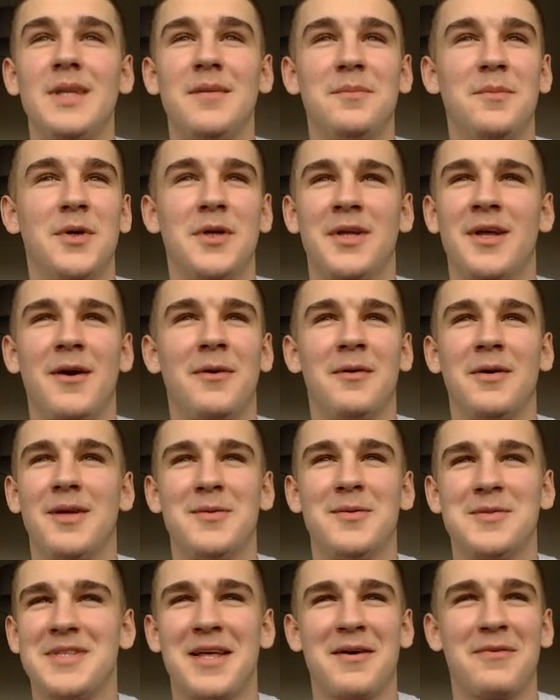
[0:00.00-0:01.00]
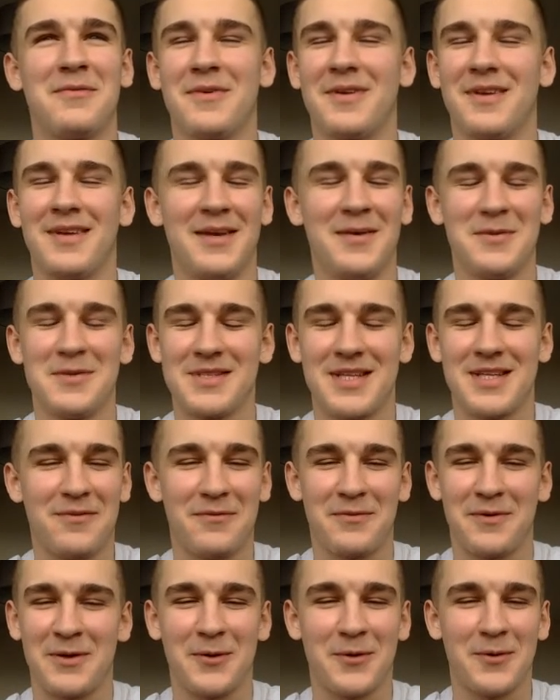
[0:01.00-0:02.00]
but no, he was
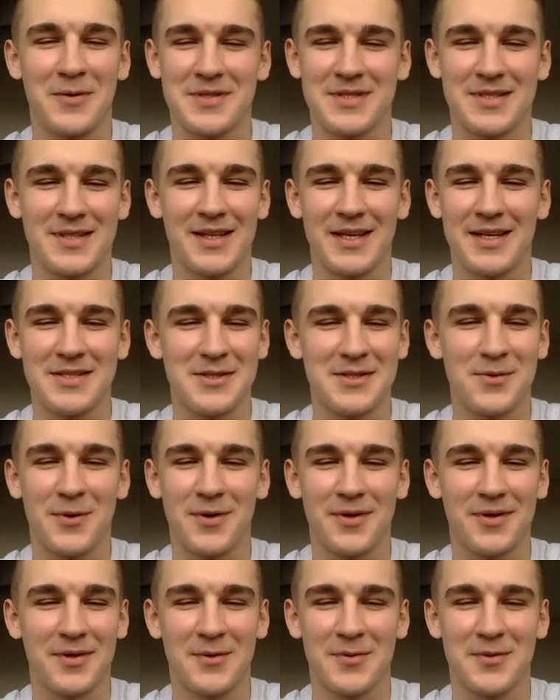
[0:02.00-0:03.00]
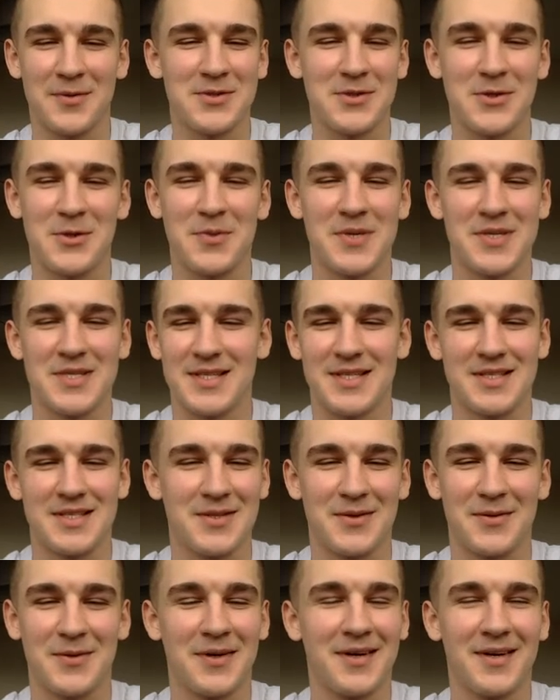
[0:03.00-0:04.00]
definitely always the lazy one. He was too busy
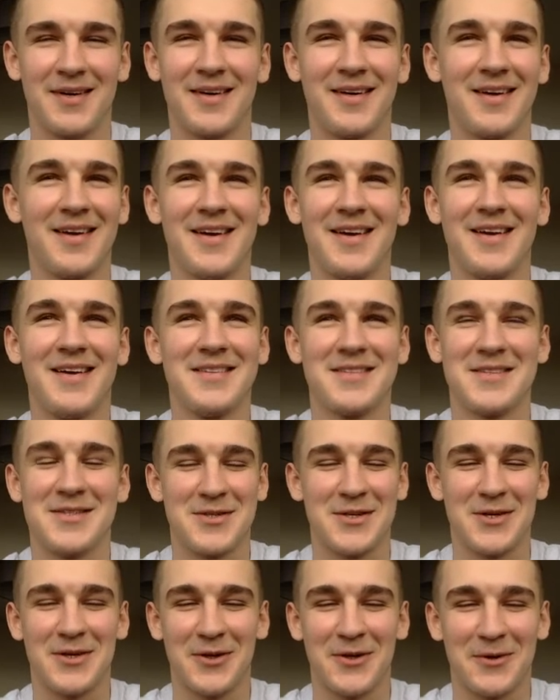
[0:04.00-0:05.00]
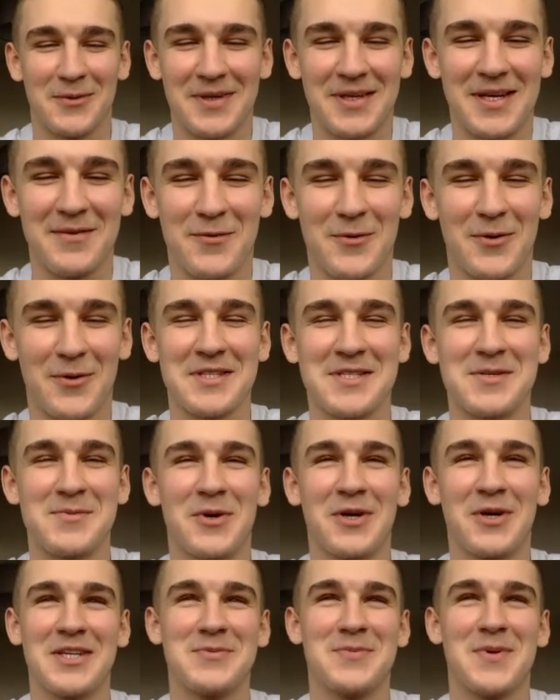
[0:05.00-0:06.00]
to turn up. He never wanted to
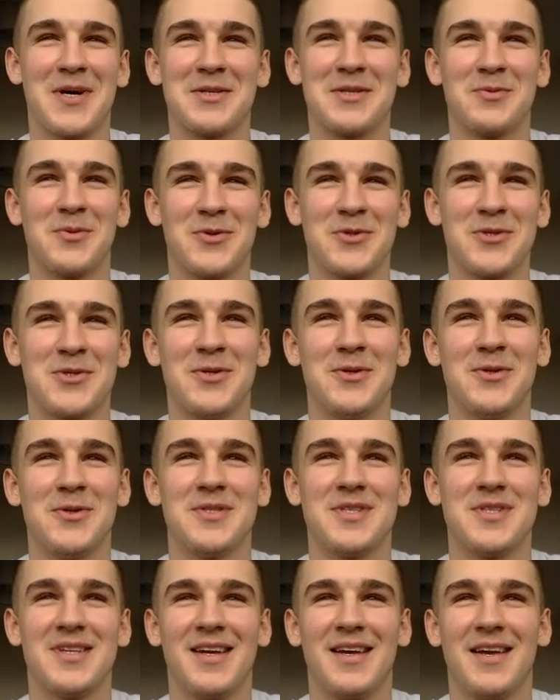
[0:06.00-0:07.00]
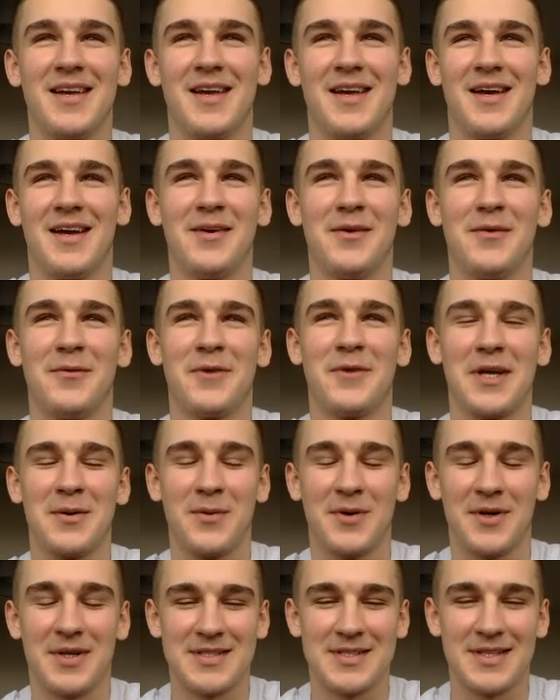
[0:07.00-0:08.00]
bring his basketball shoes. I don't think he
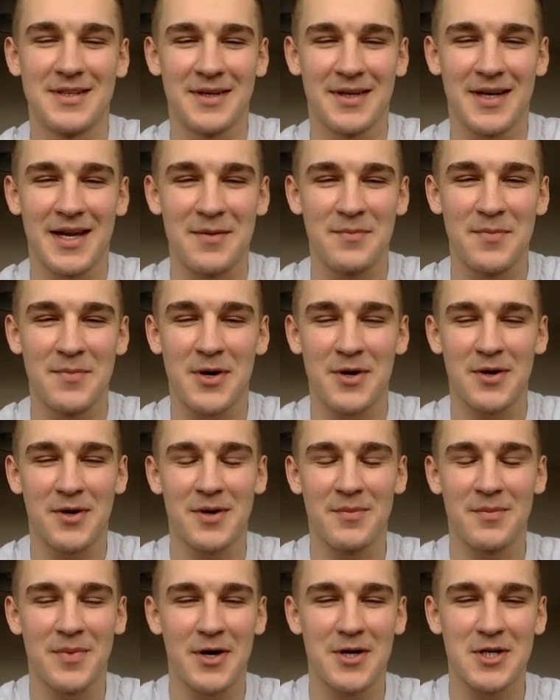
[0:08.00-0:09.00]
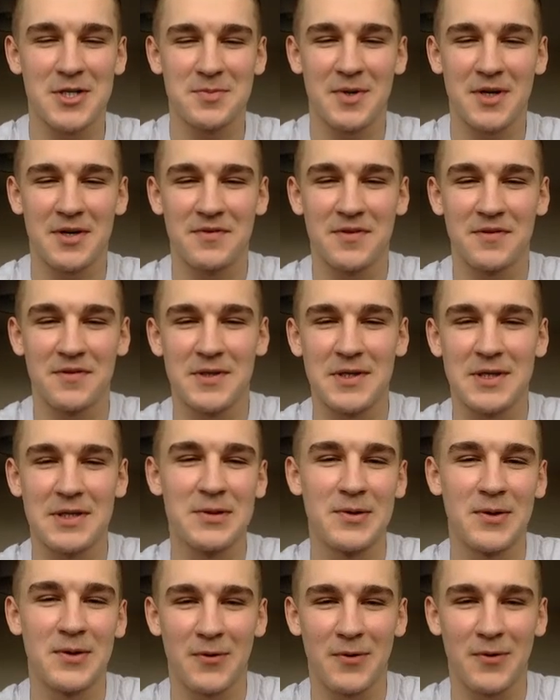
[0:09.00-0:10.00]
wanted to get embarrassed by
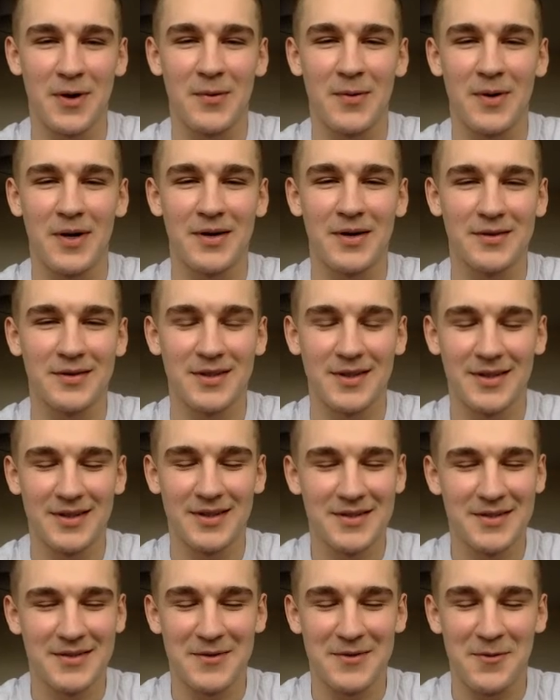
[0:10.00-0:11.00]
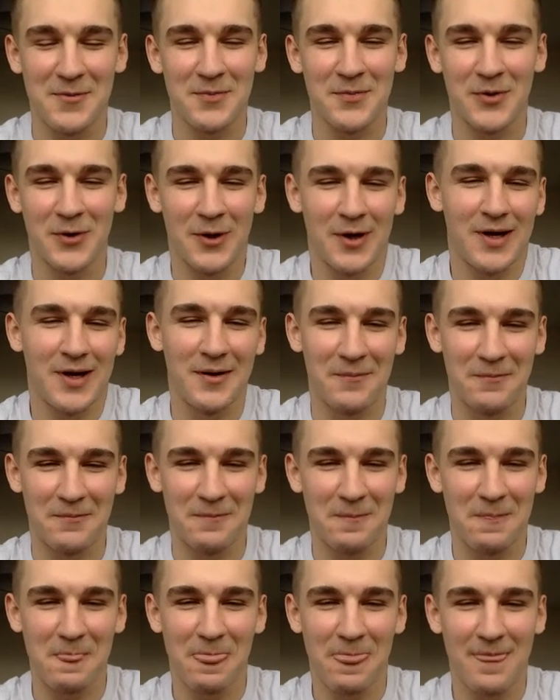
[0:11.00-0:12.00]
15-year-old Greg Wild. But
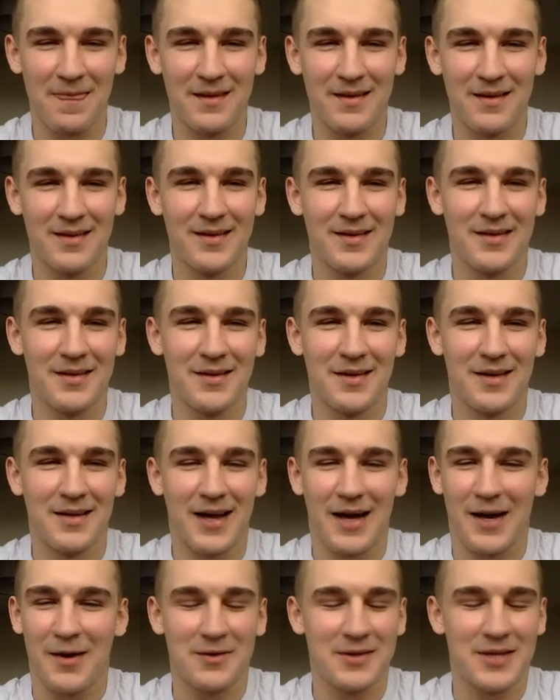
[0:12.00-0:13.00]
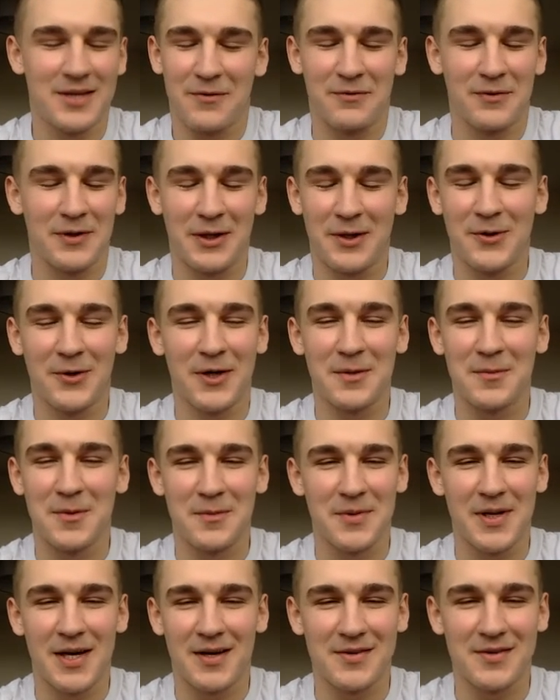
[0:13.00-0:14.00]
I would definitely cook him
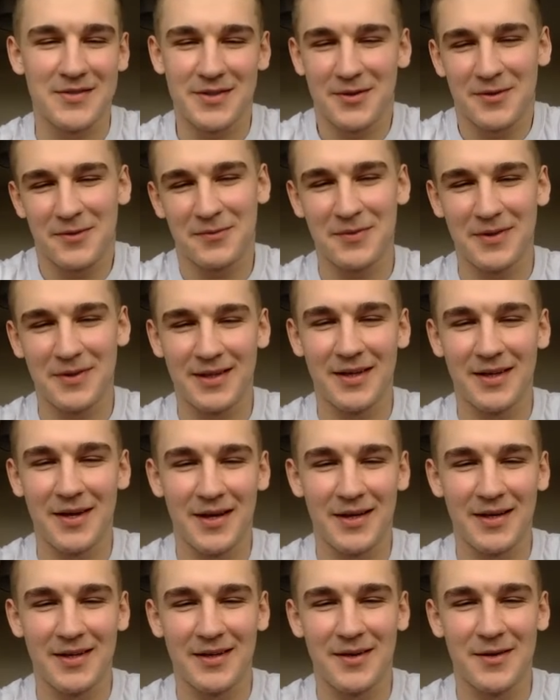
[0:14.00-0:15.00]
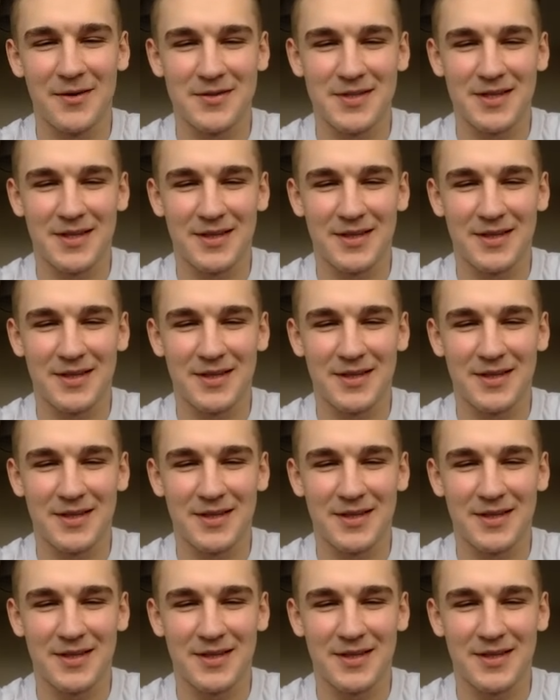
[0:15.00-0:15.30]
up now. So he knows.